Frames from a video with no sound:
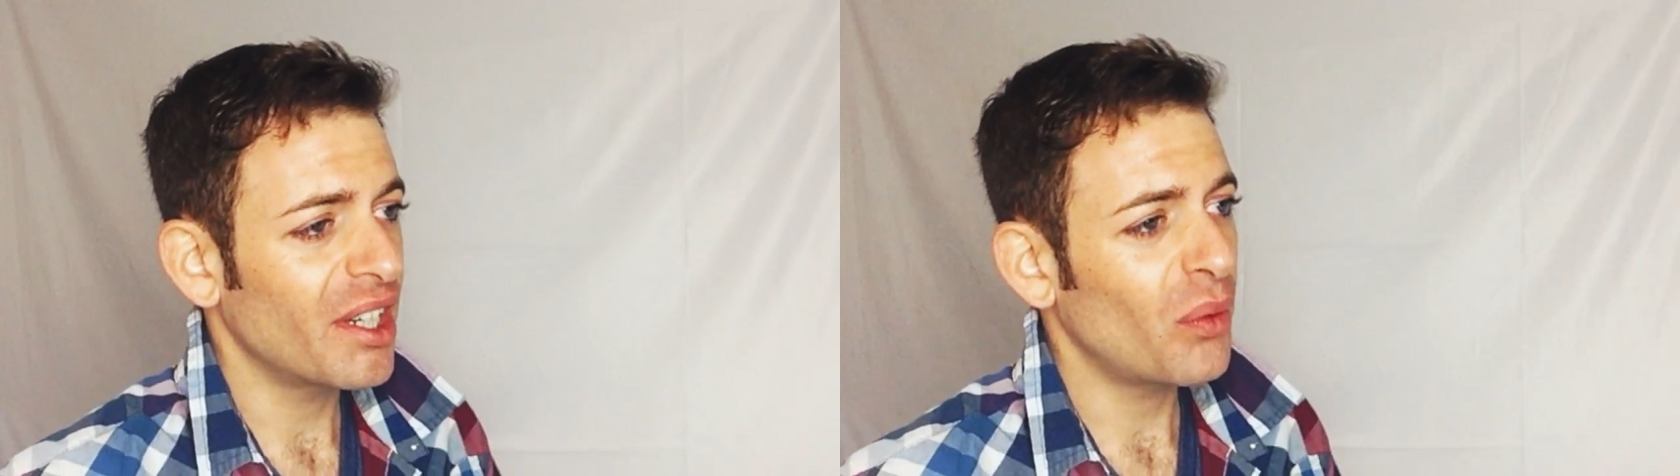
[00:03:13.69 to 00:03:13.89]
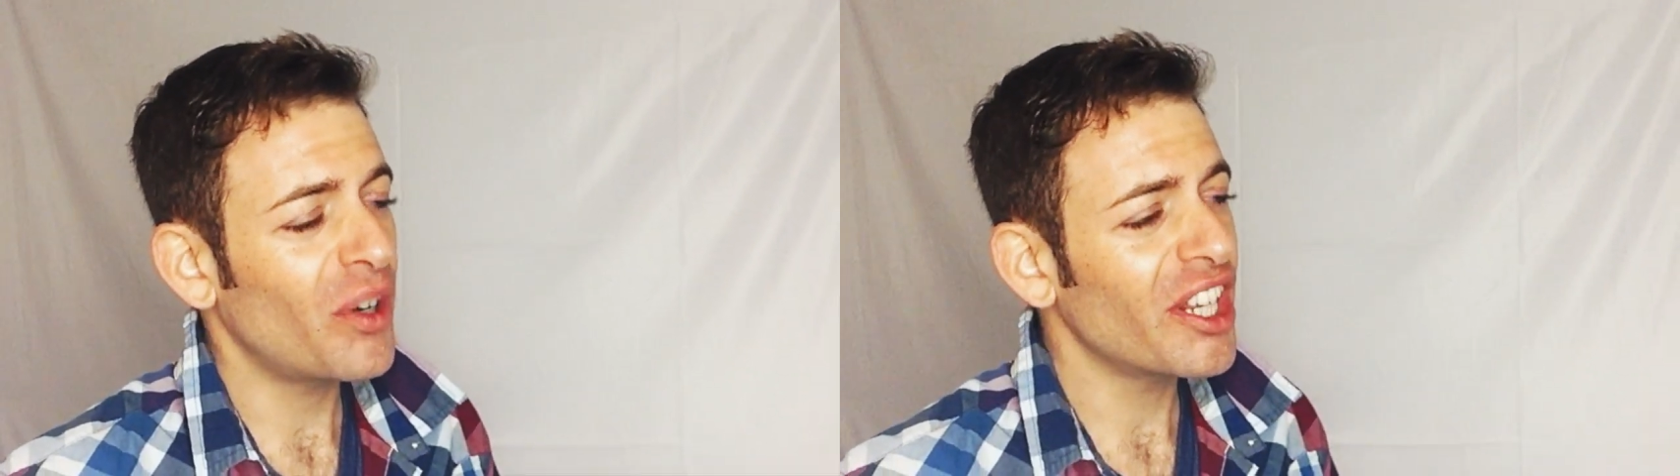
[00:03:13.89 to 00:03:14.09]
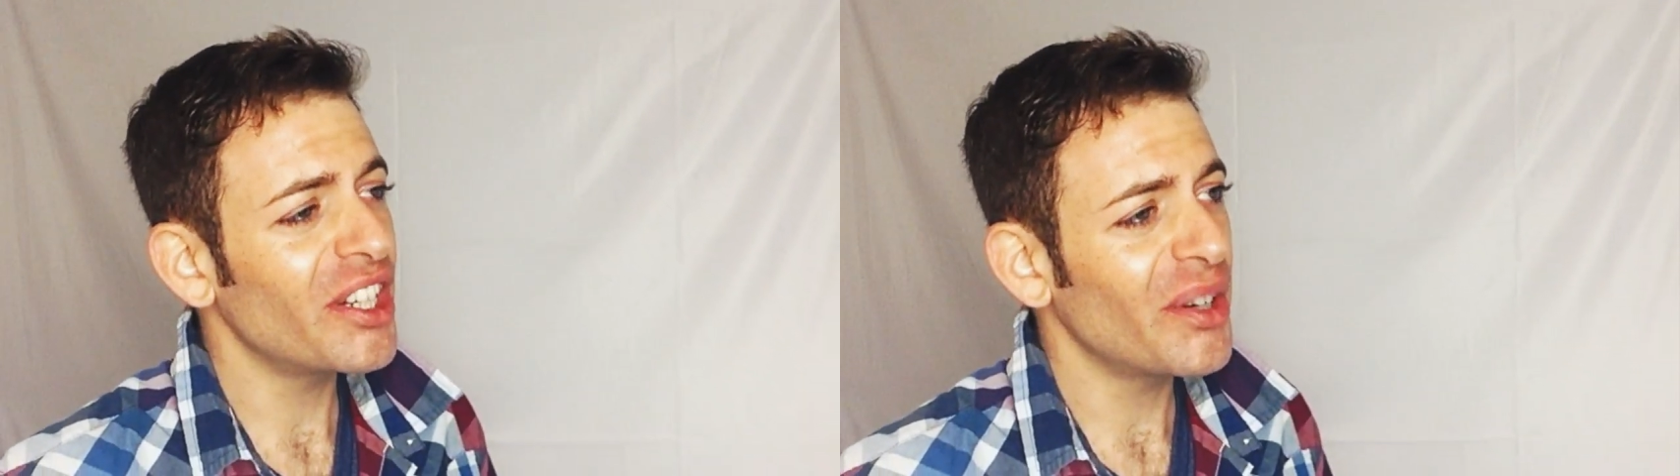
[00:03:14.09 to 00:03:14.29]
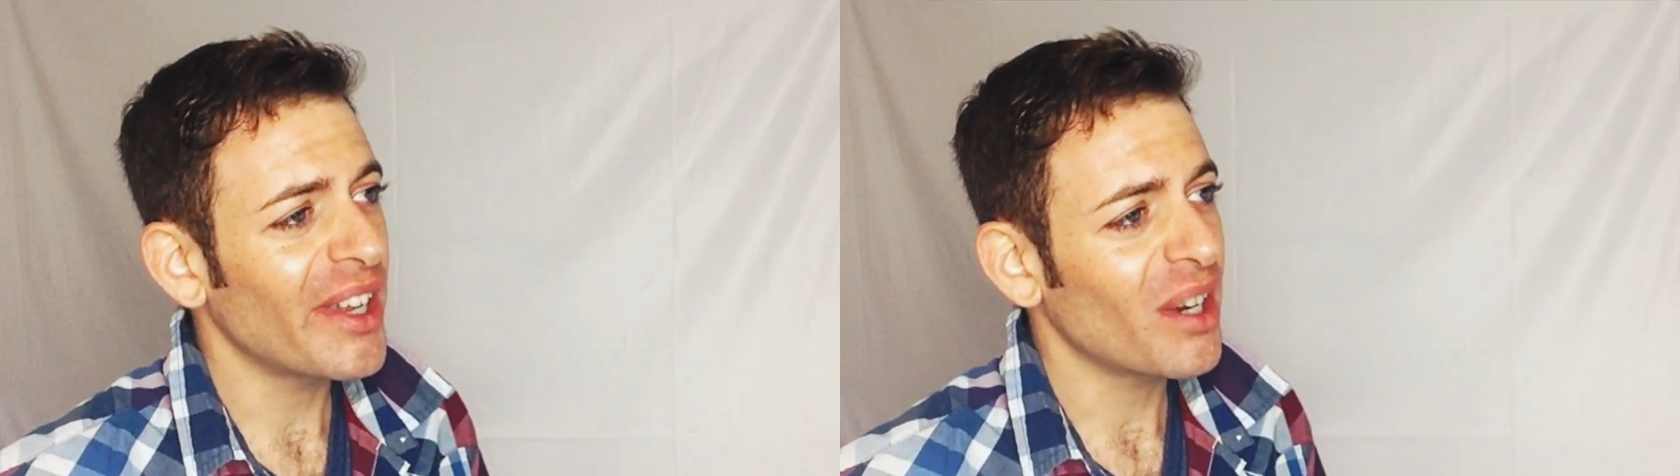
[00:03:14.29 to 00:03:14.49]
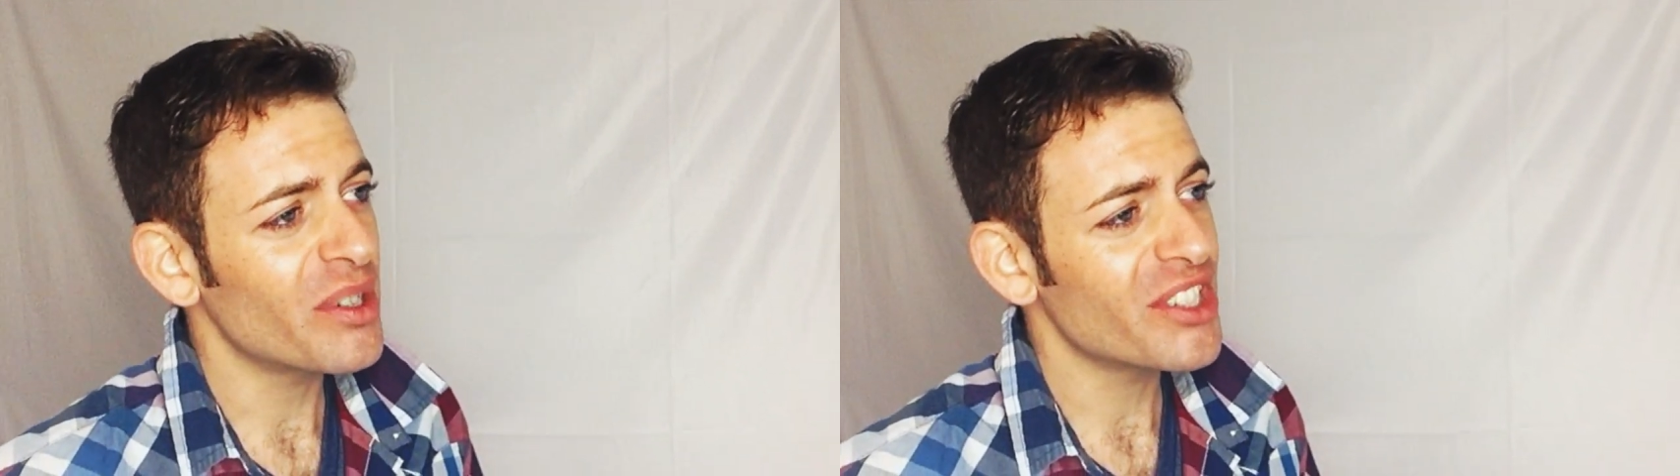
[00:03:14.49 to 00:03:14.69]
What are you
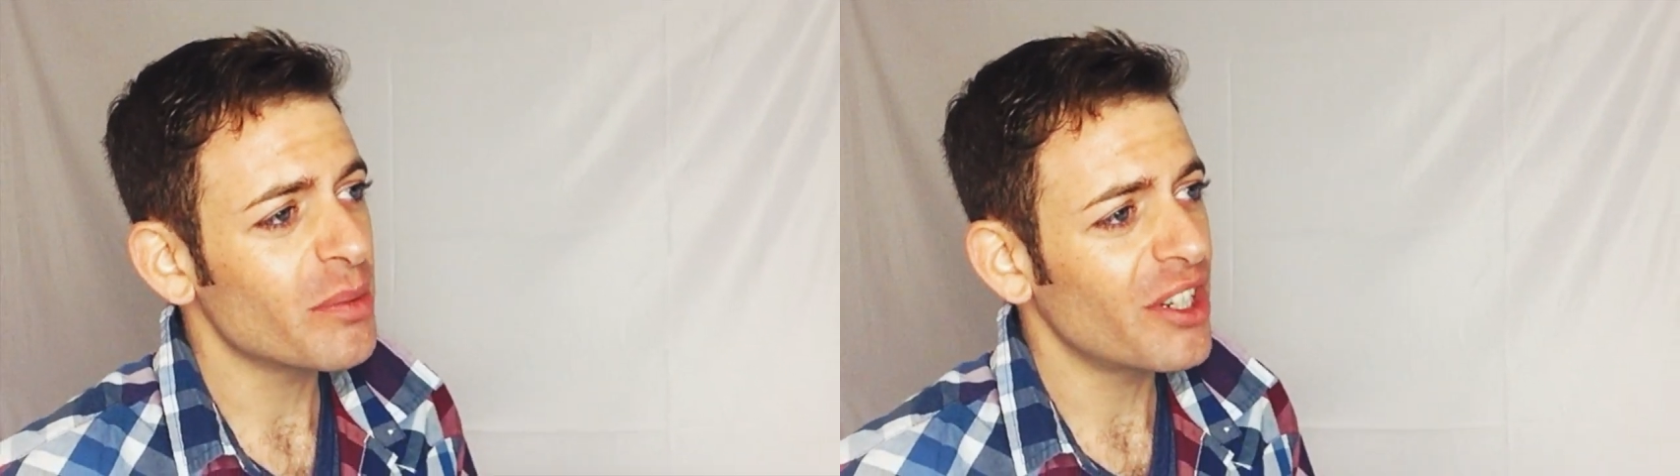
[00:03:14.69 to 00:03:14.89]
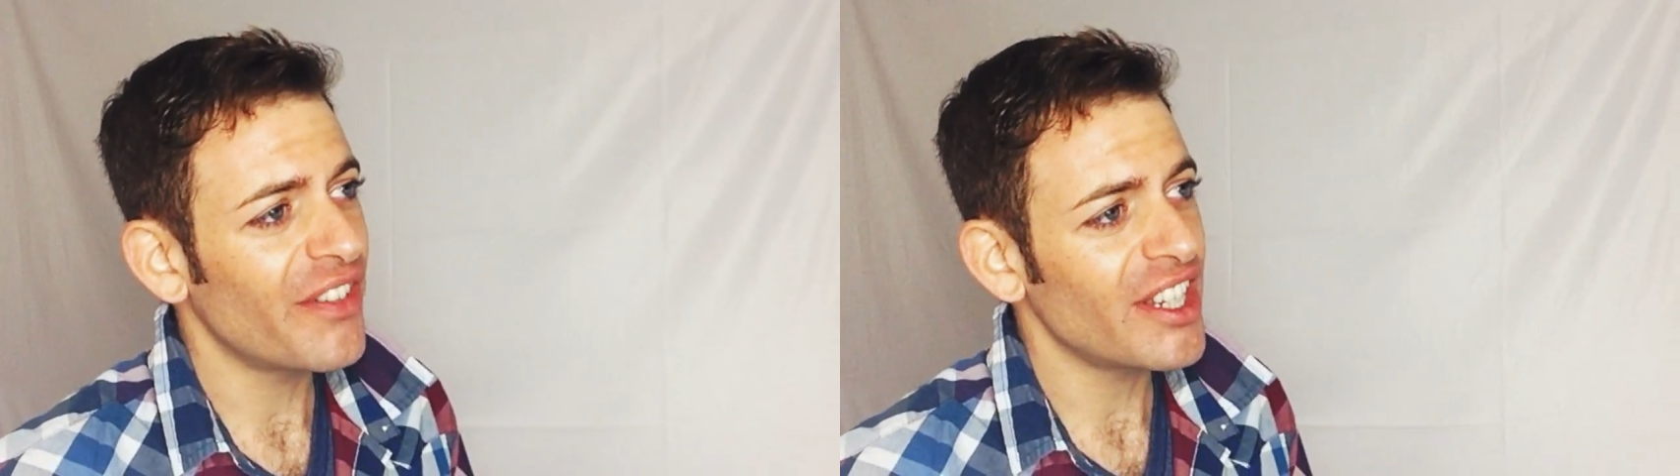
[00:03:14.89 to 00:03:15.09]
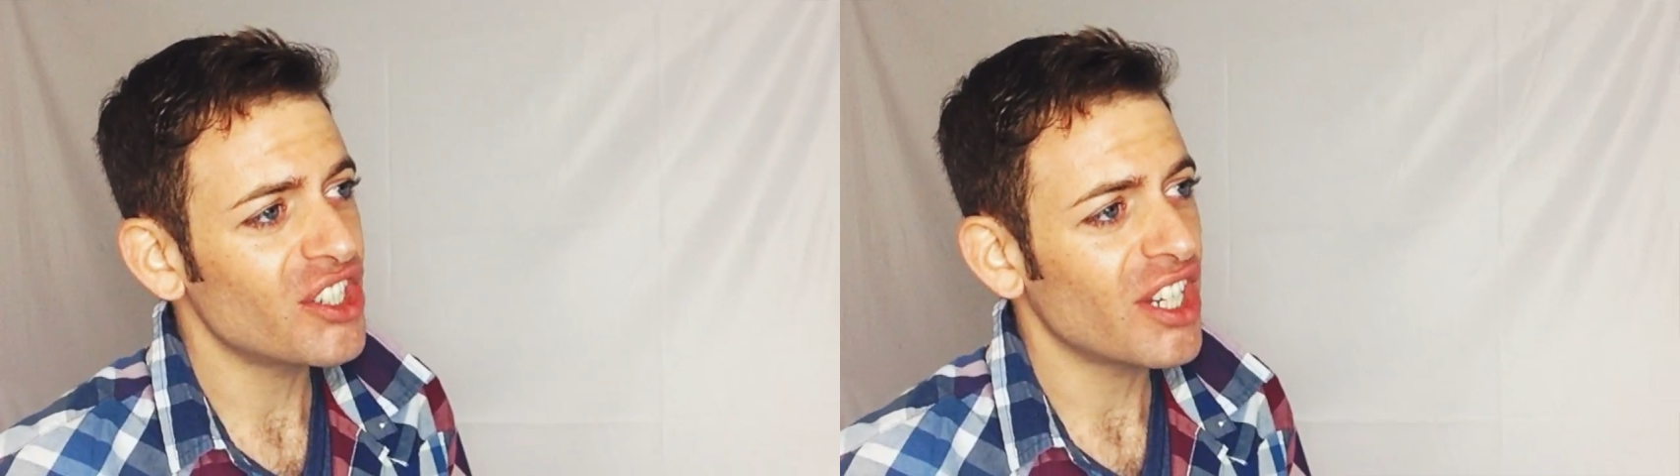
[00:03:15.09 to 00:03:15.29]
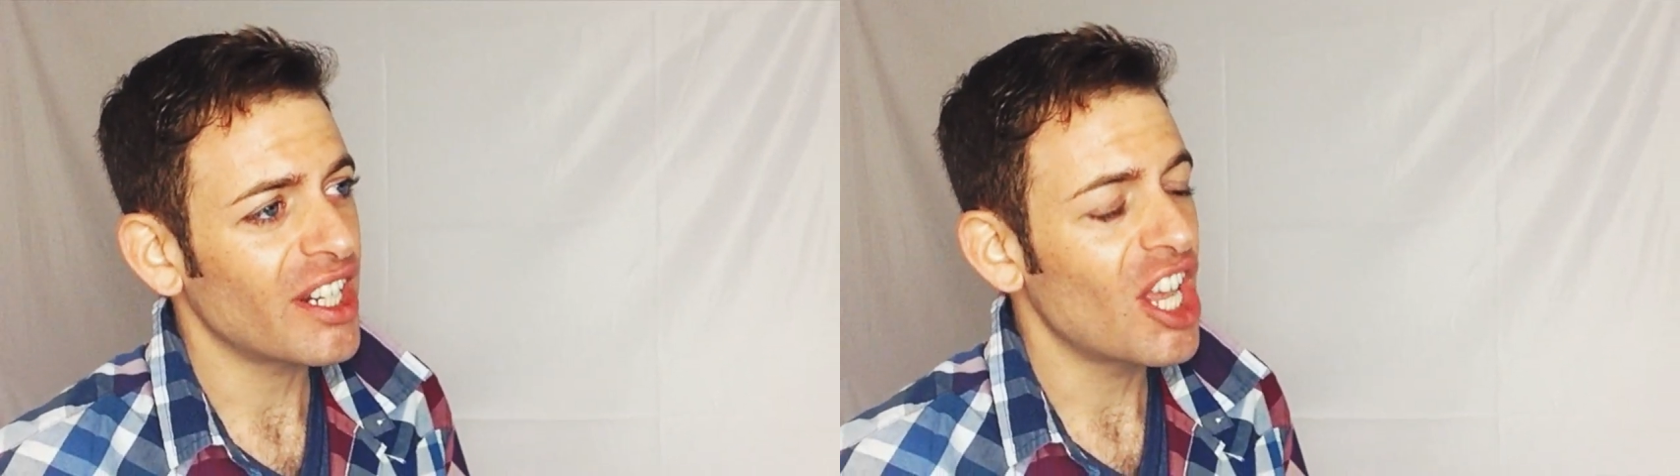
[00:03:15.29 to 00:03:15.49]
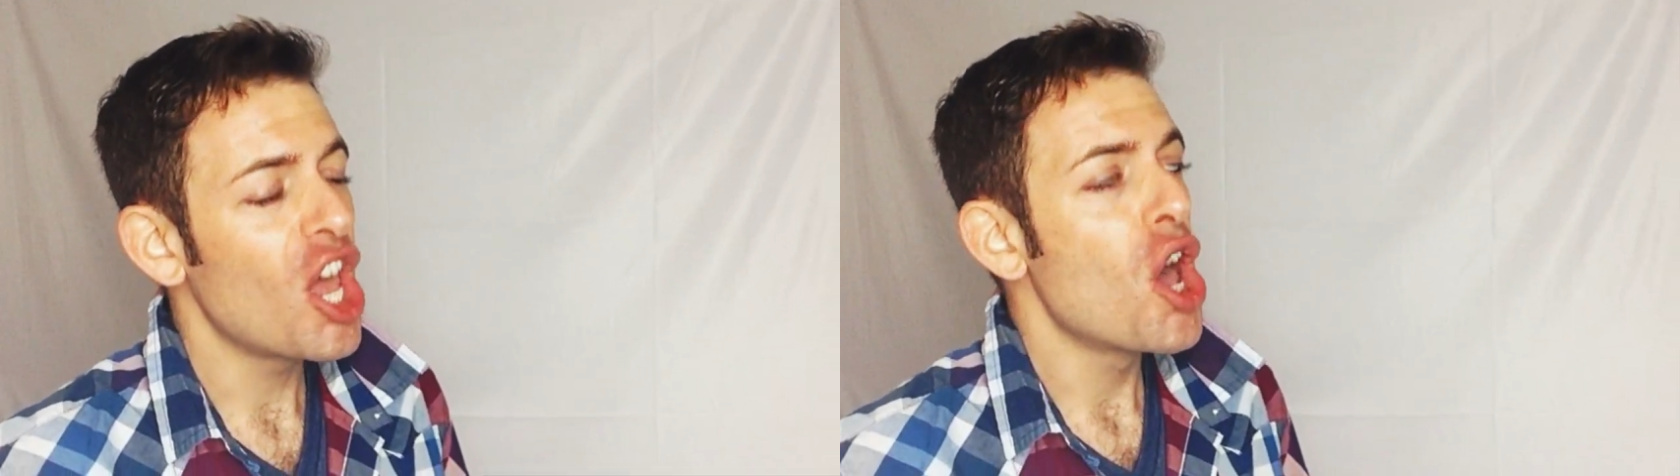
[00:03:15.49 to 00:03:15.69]
doing? Where's your
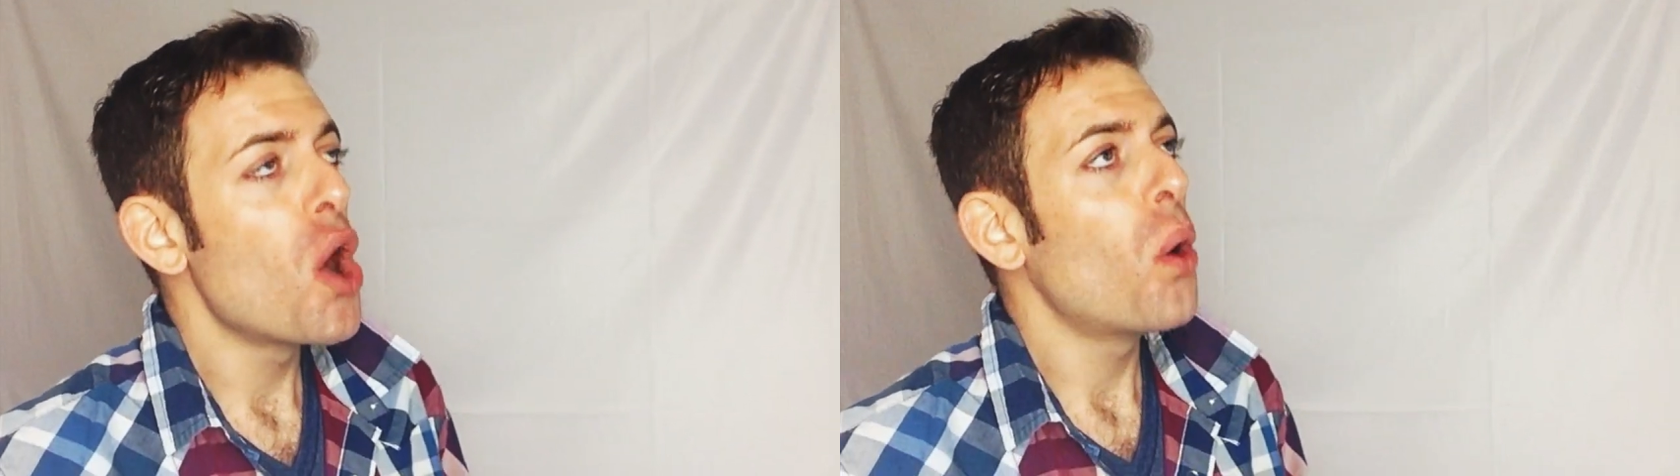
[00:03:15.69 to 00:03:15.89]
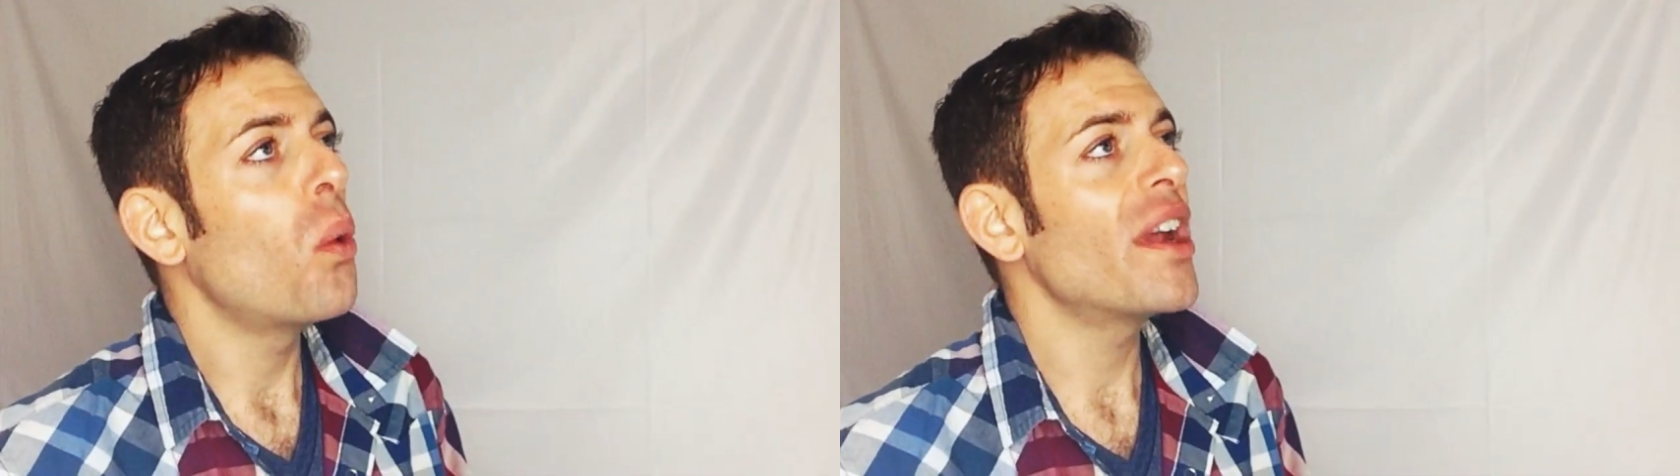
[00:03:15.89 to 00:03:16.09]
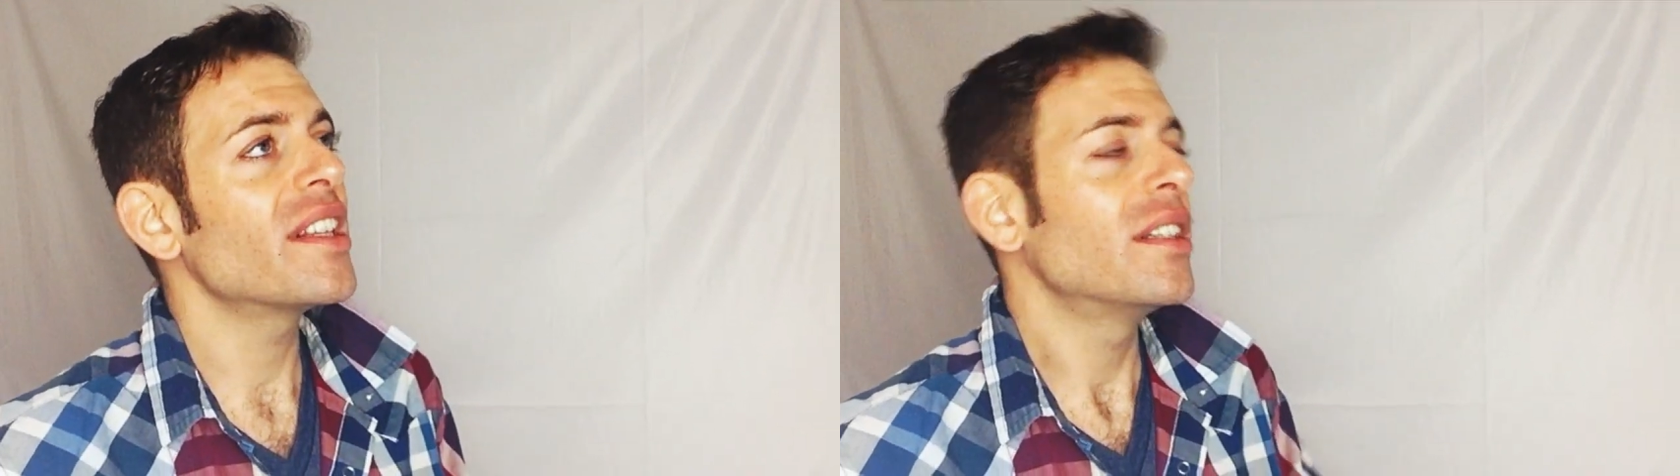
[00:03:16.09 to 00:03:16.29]
motivation? What.